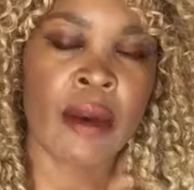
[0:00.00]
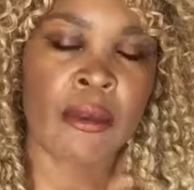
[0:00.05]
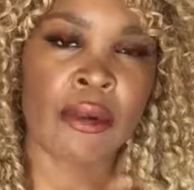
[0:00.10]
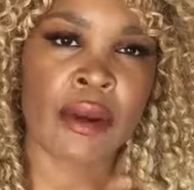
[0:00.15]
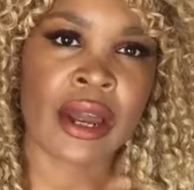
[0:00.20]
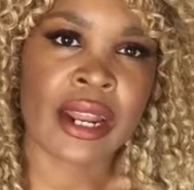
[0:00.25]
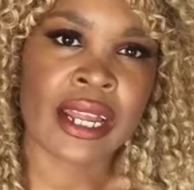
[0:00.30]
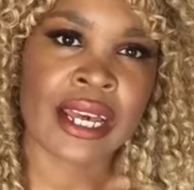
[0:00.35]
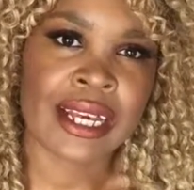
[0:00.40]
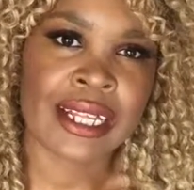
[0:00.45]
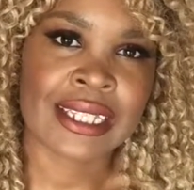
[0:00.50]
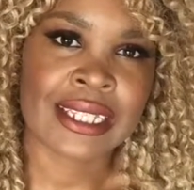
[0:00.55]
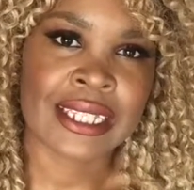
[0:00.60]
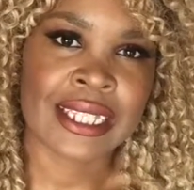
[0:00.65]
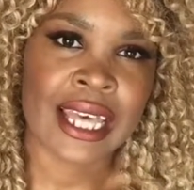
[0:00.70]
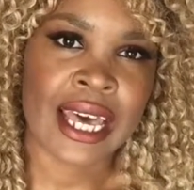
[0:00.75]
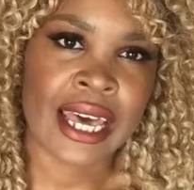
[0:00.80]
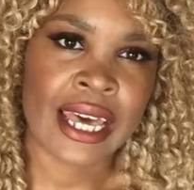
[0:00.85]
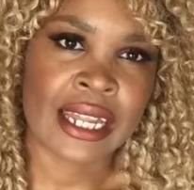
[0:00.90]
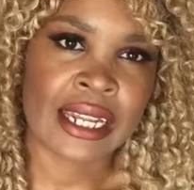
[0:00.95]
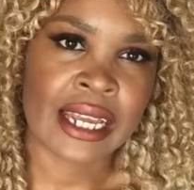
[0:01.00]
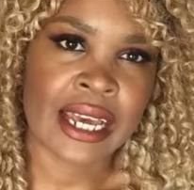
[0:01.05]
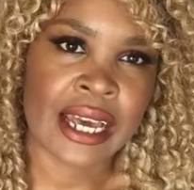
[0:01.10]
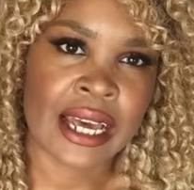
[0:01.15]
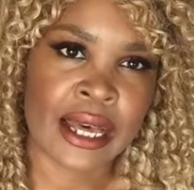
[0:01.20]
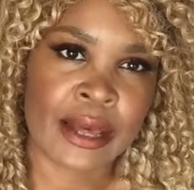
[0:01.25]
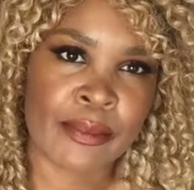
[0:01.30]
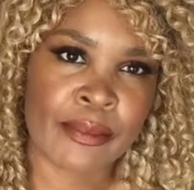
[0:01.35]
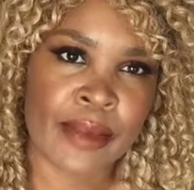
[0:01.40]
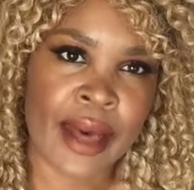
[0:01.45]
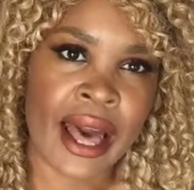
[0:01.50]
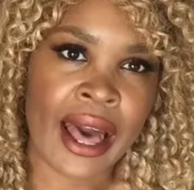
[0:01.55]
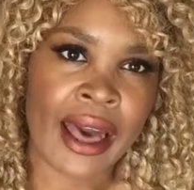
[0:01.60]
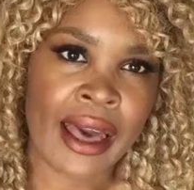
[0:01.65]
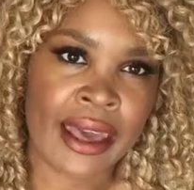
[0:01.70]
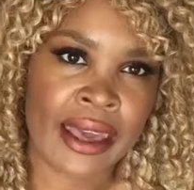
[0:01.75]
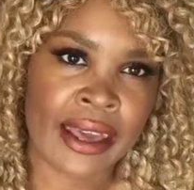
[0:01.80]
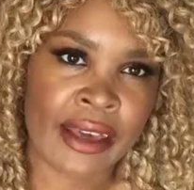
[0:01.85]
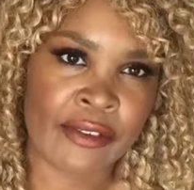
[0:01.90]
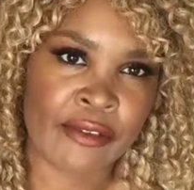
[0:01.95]
products that
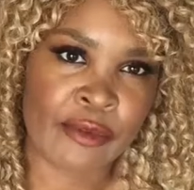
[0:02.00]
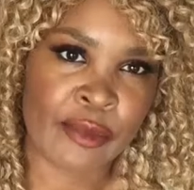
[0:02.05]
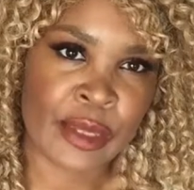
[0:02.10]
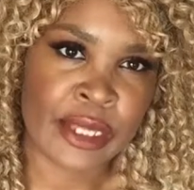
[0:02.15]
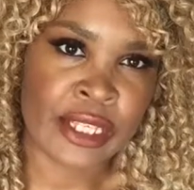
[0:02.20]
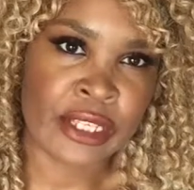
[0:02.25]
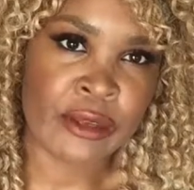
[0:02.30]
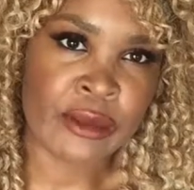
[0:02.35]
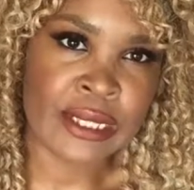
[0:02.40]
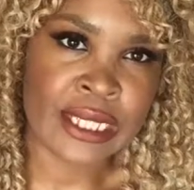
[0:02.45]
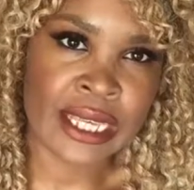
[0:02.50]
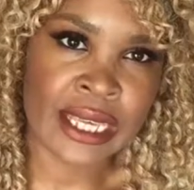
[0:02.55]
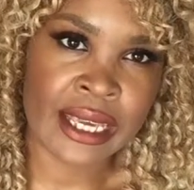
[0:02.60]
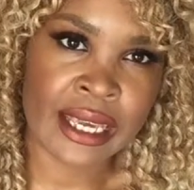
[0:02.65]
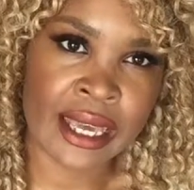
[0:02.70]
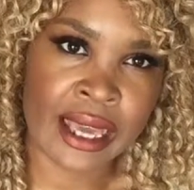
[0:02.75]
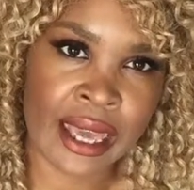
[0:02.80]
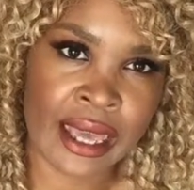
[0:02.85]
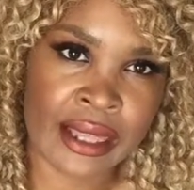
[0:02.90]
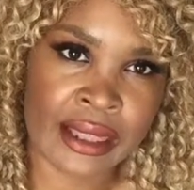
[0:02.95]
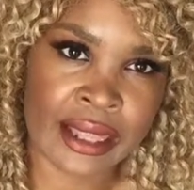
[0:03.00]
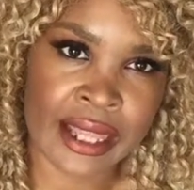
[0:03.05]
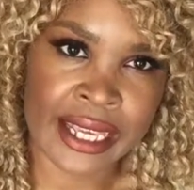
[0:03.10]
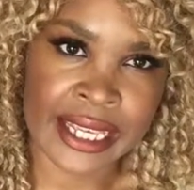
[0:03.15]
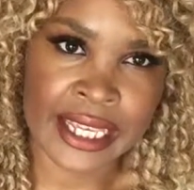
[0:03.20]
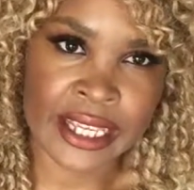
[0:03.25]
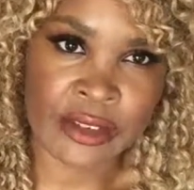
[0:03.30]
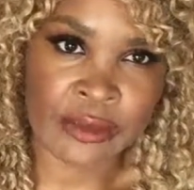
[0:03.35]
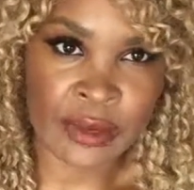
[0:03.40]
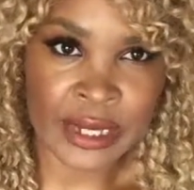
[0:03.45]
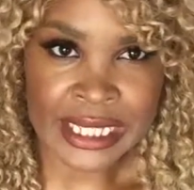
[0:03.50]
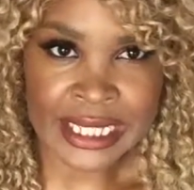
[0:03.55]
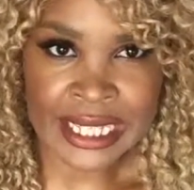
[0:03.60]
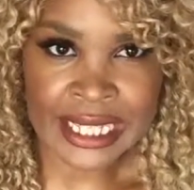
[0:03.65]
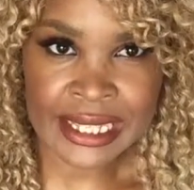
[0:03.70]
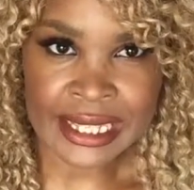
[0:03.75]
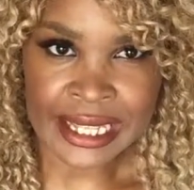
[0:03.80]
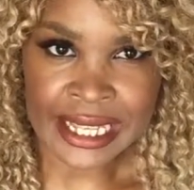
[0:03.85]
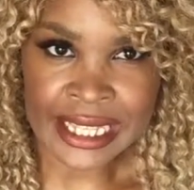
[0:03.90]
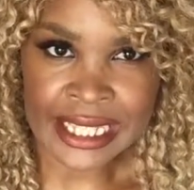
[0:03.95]
I have been using and liking
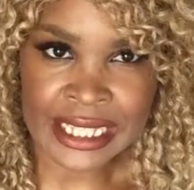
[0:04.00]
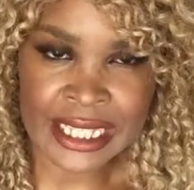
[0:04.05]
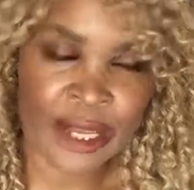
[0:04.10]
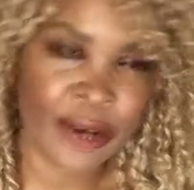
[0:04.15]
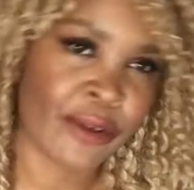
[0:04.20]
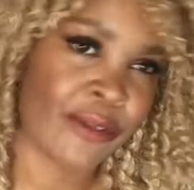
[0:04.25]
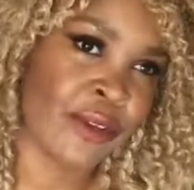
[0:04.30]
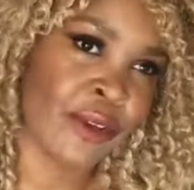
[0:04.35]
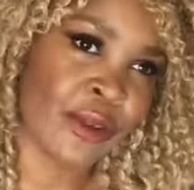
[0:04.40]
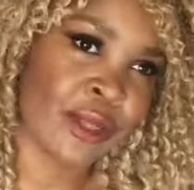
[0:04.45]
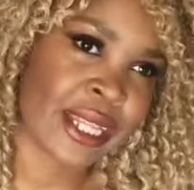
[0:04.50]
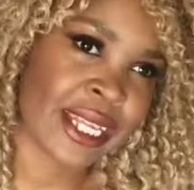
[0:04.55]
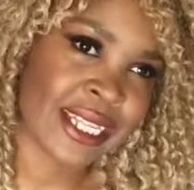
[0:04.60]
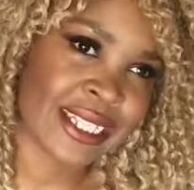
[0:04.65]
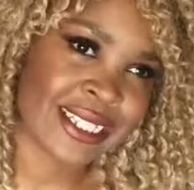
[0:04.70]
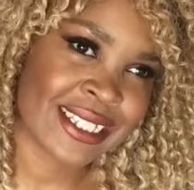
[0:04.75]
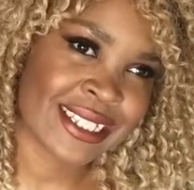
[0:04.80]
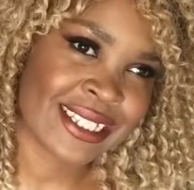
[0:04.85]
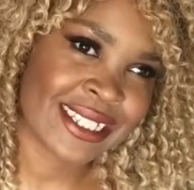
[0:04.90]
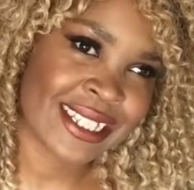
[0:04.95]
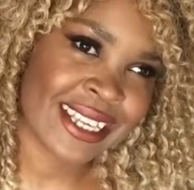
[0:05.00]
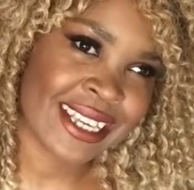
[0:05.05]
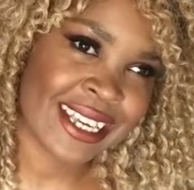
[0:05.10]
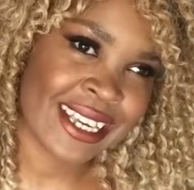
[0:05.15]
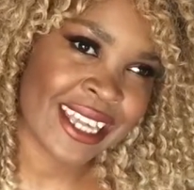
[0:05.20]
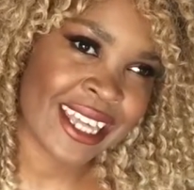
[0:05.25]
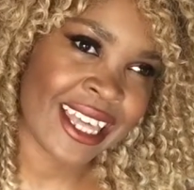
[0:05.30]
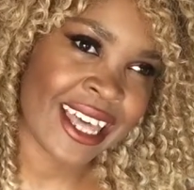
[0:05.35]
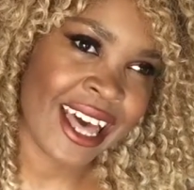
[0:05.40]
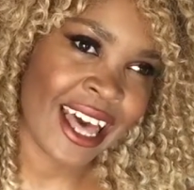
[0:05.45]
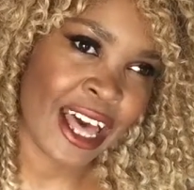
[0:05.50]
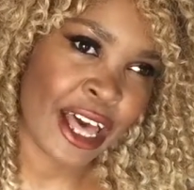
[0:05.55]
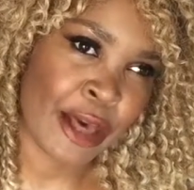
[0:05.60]
recently. So if you'd like to see